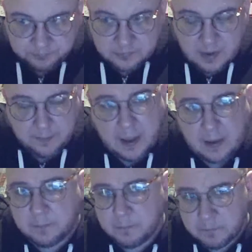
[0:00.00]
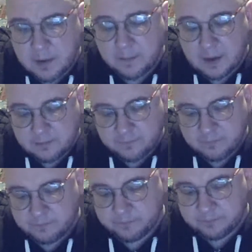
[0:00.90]
Not bad. Not bad.
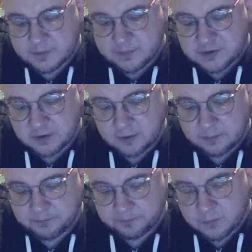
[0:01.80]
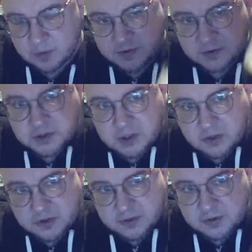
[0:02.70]
Smells good. So
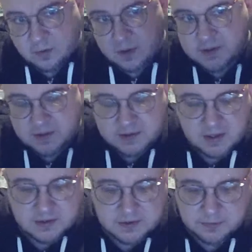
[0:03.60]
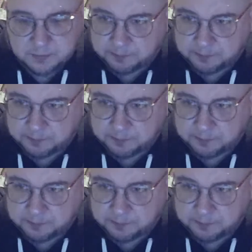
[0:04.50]
cheers. Let's go right to the taste.